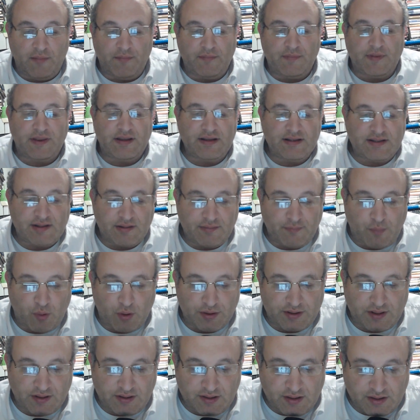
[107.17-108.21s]
These are
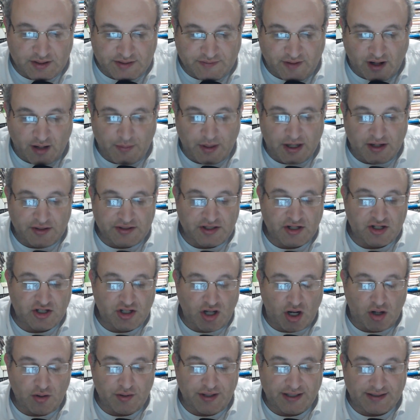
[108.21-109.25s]
important Likut Seforim. I also
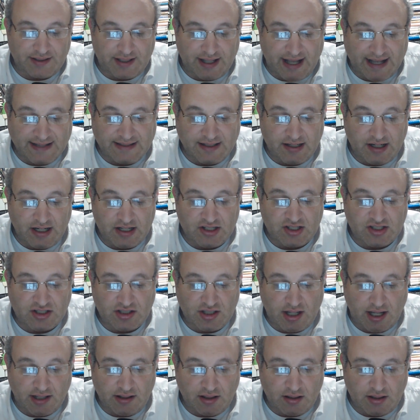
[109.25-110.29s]
showed that the Chazon Ish
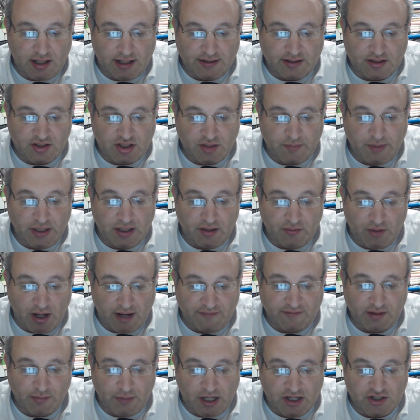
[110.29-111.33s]
and the Chibina Rav
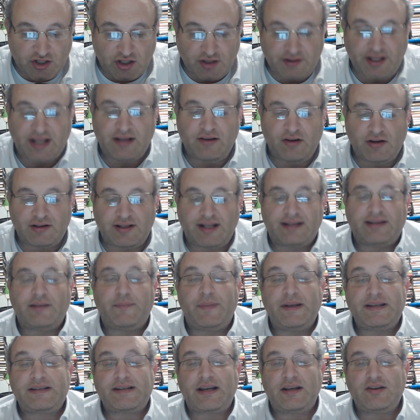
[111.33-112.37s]
Lamashal, they looked at the
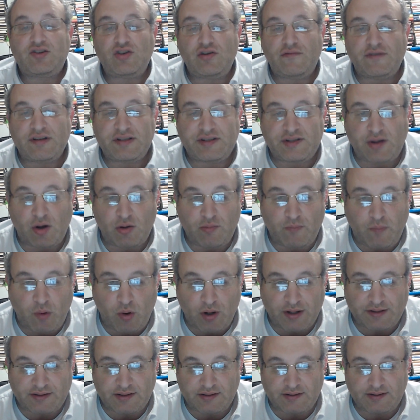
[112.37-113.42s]
Pischei Tshuva so
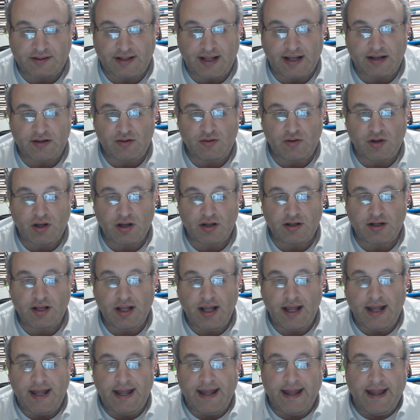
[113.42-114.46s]
important that
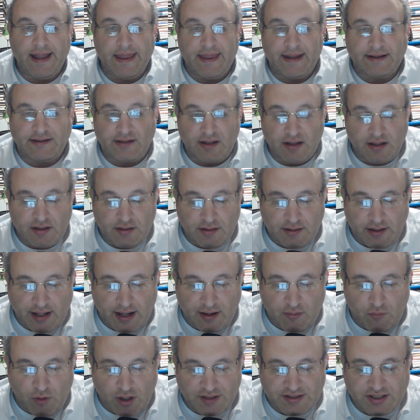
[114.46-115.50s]
that
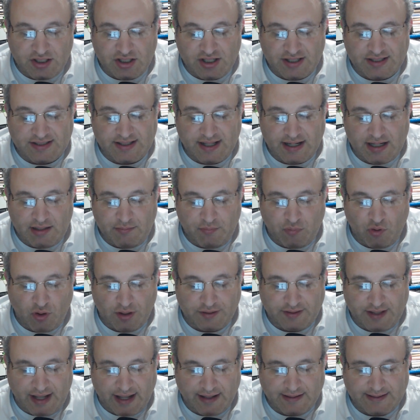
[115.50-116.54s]
it wasn't just that he
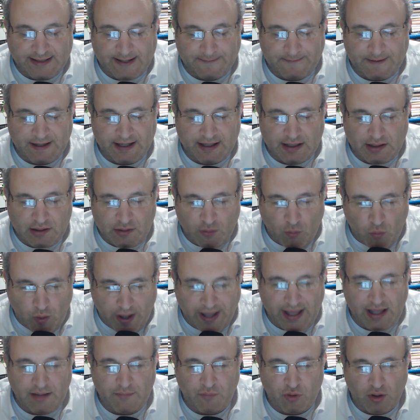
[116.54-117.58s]
brought down something, the way
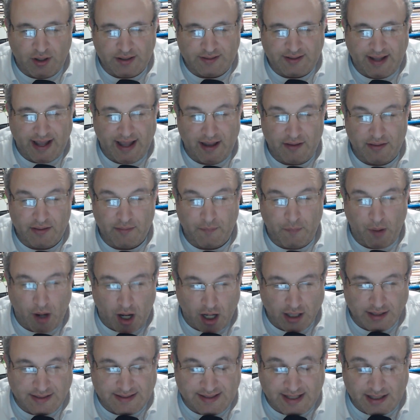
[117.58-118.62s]
he brought it down, the
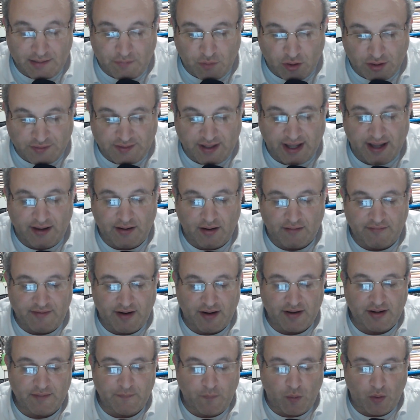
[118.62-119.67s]
parts that he brought down are
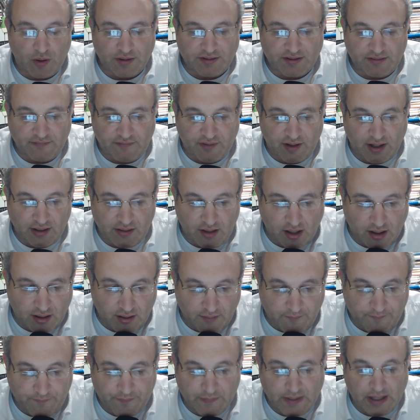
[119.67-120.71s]
very important for halacha.
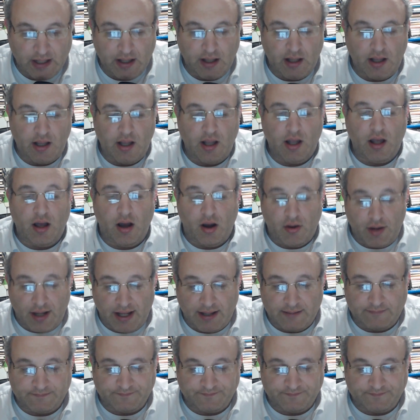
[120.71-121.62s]
Okay.